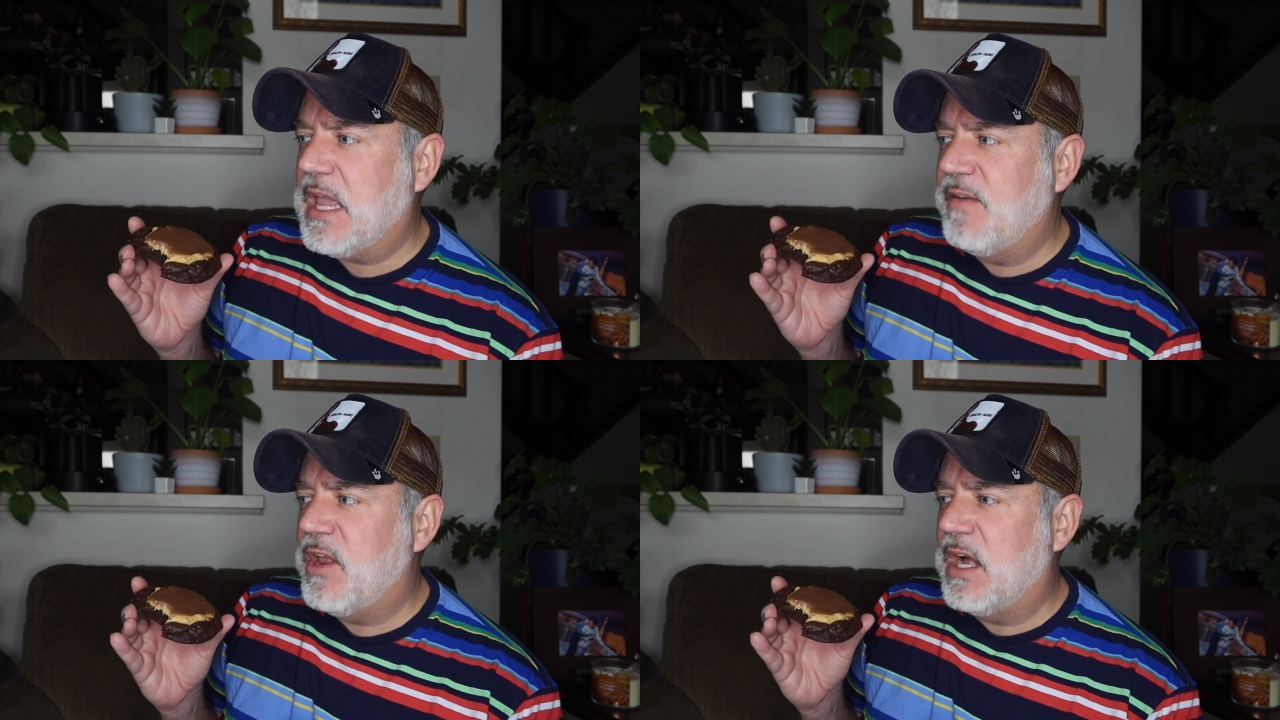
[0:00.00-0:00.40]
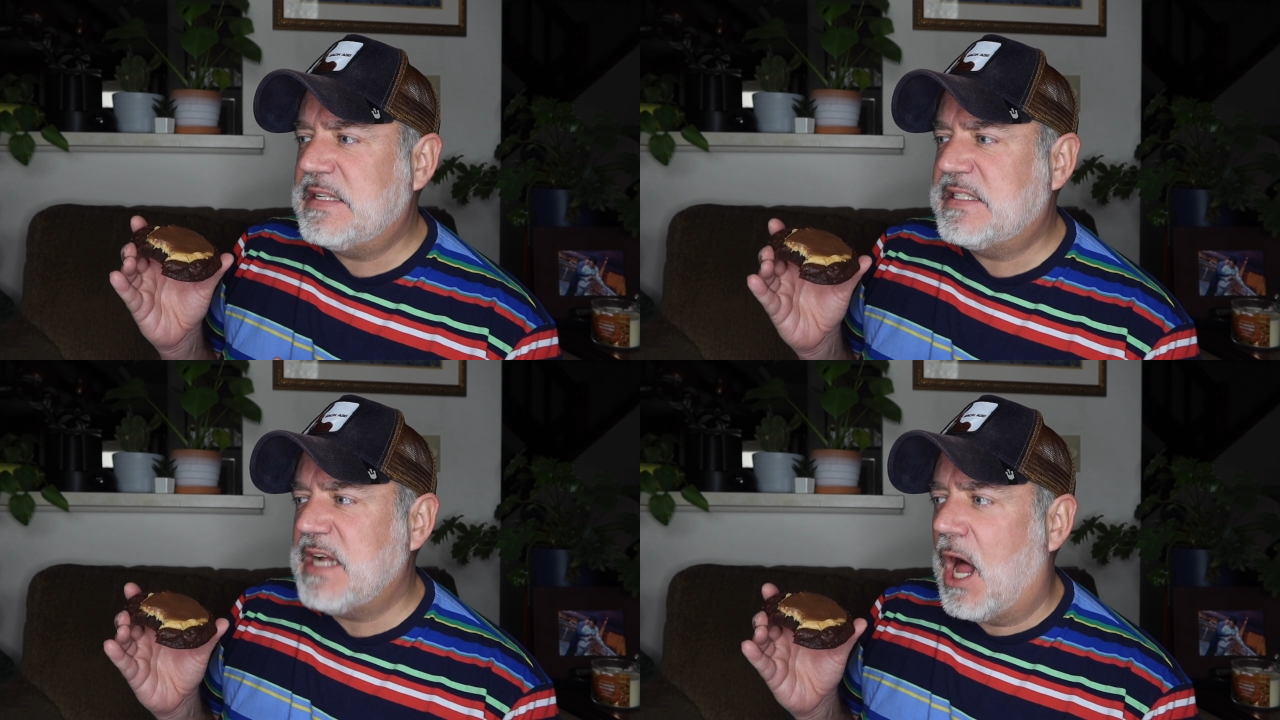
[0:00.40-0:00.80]
to give it a
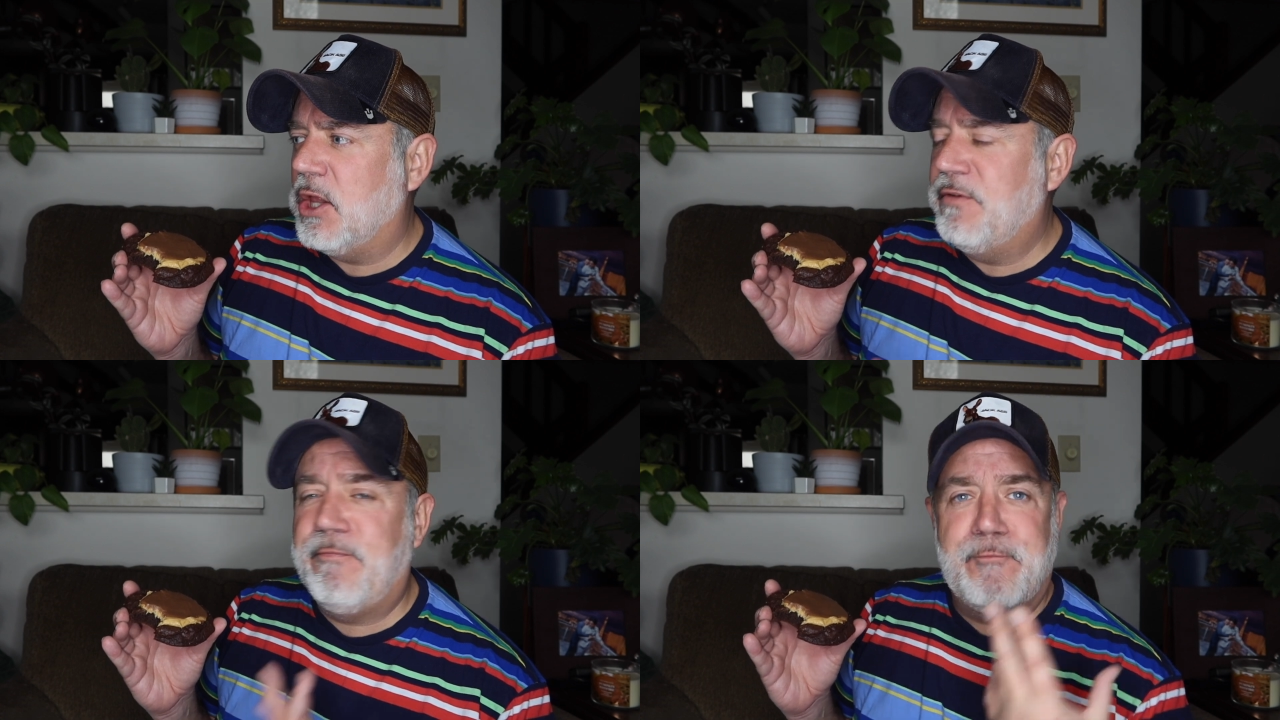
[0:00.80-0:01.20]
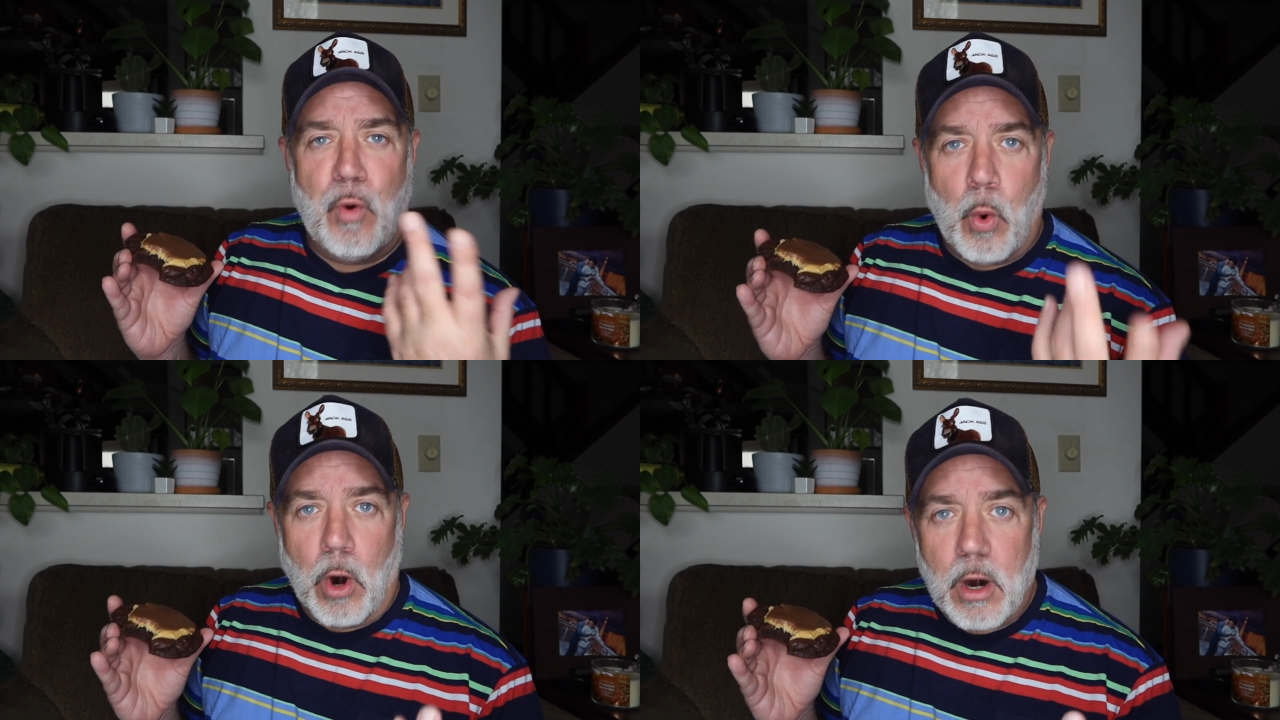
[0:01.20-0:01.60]
solid
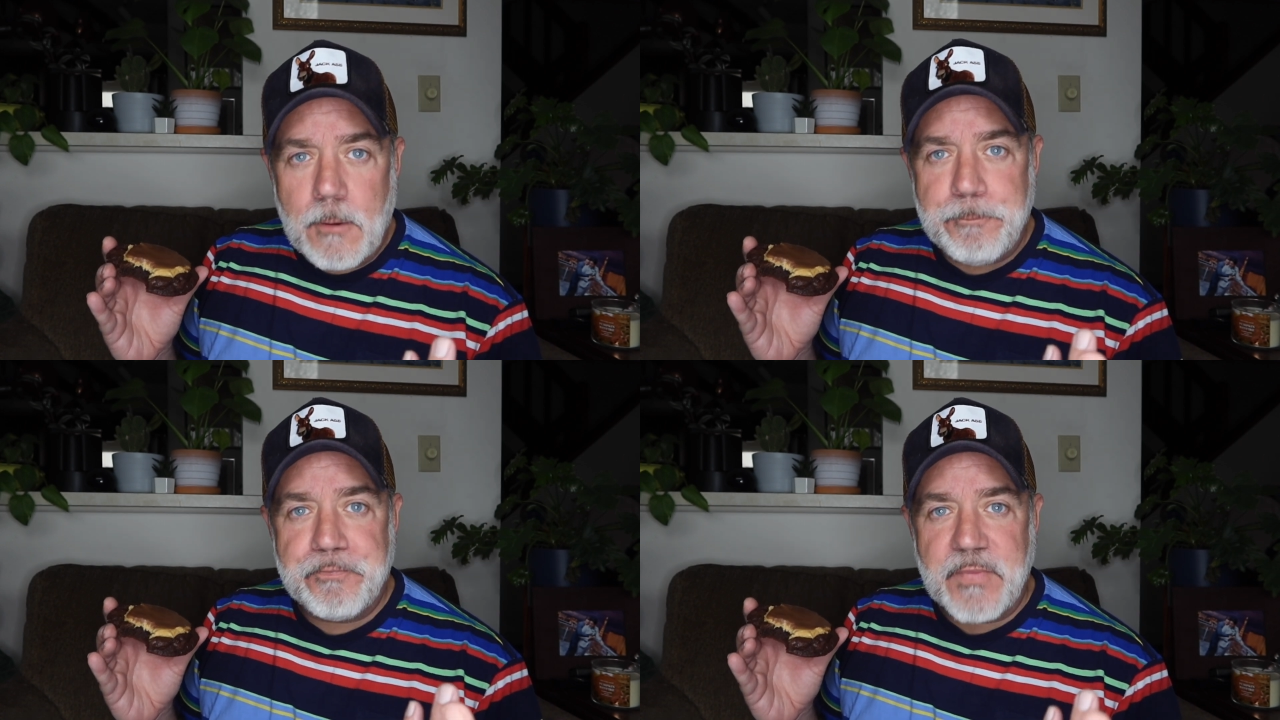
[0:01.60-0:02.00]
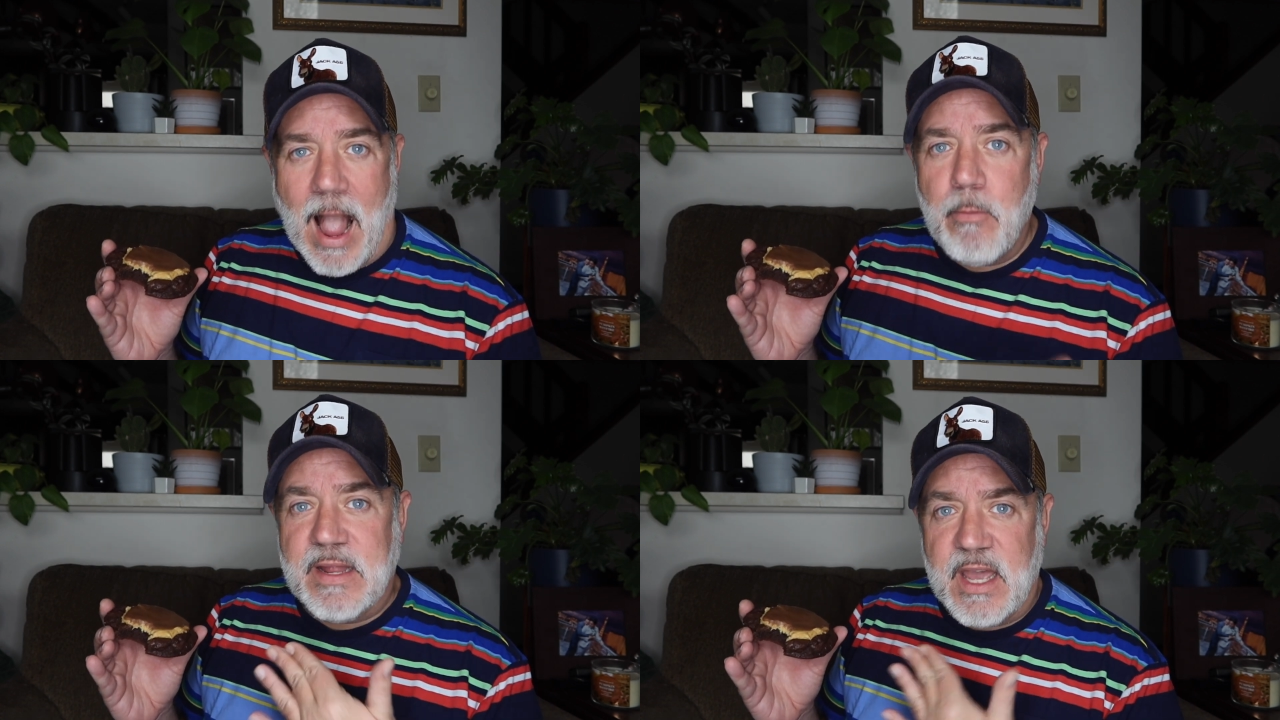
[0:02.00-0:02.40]
four.
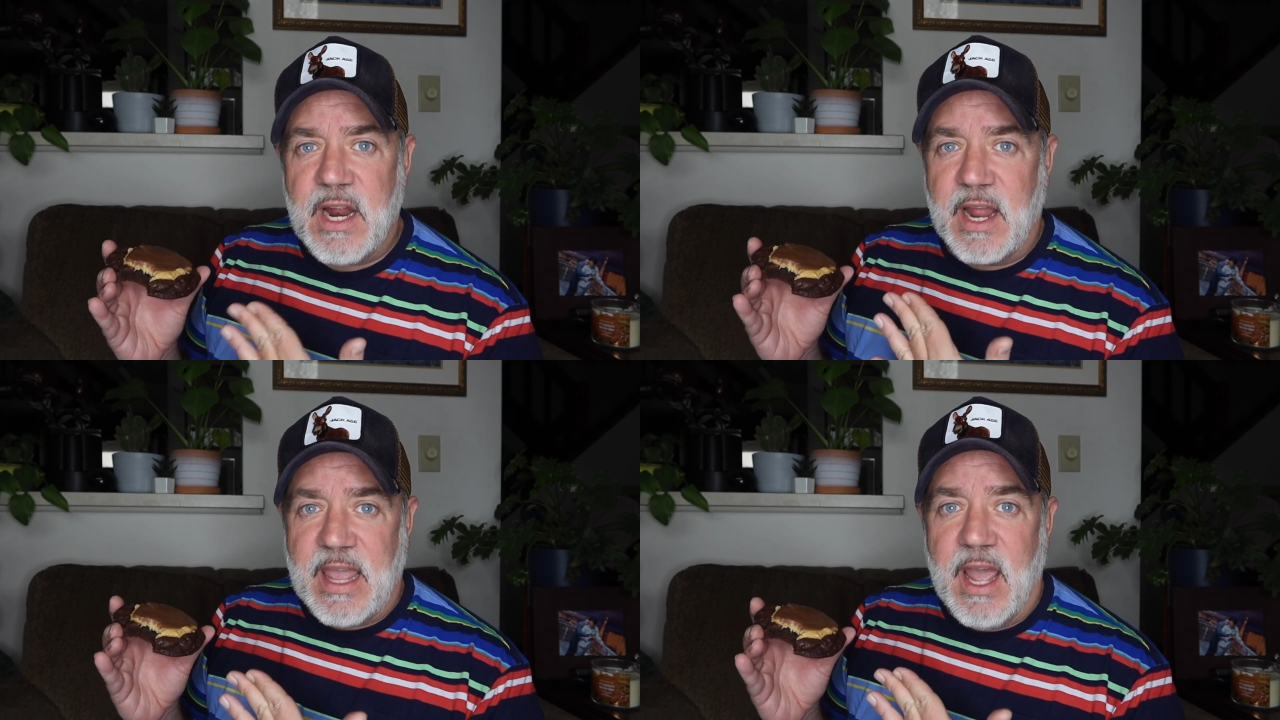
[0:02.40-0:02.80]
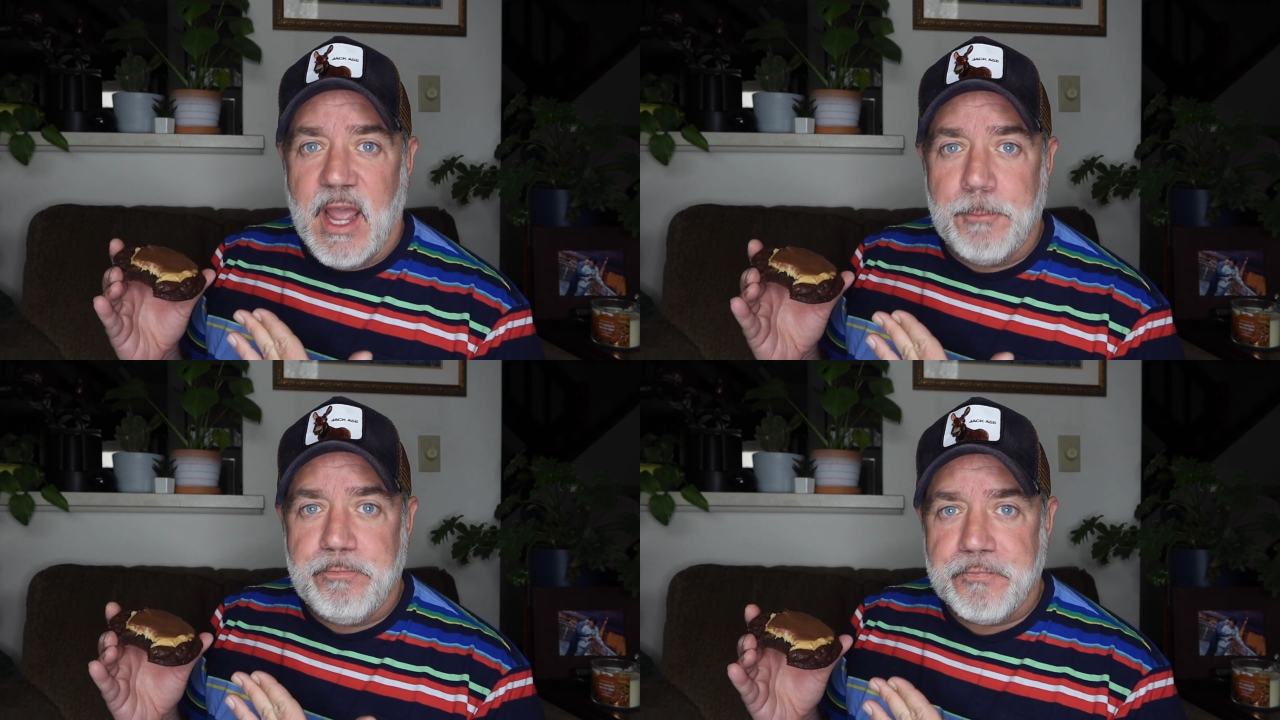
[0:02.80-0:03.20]
I would get it
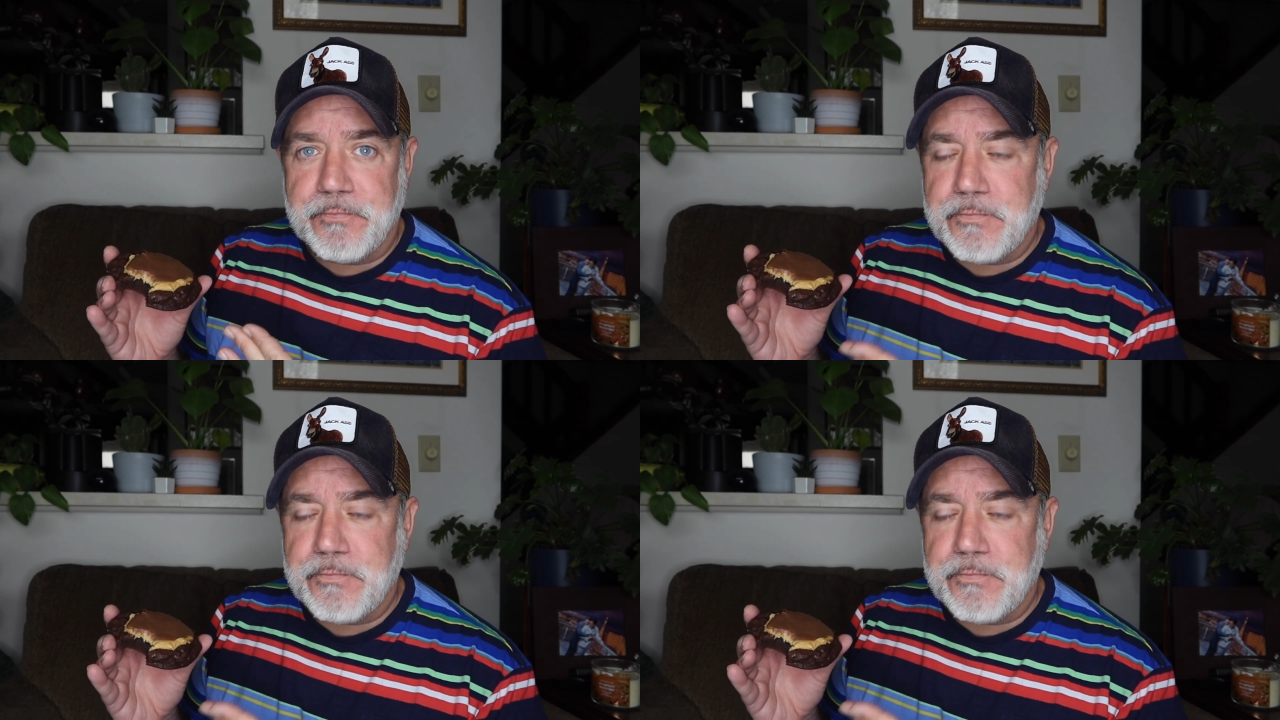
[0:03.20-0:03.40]
again.